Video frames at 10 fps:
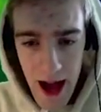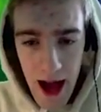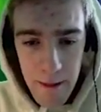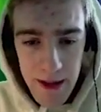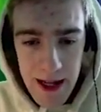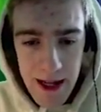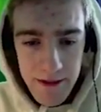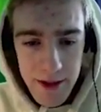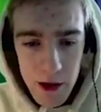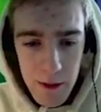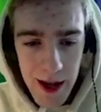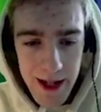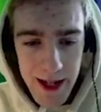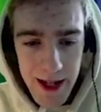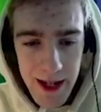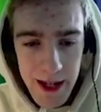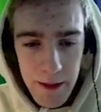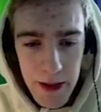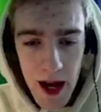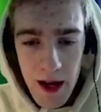I believe in you, Monkey King.
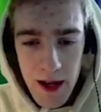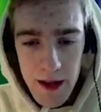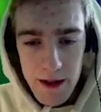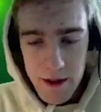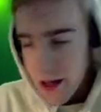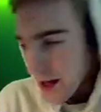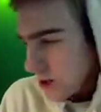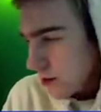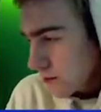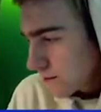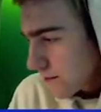Block. Thank you.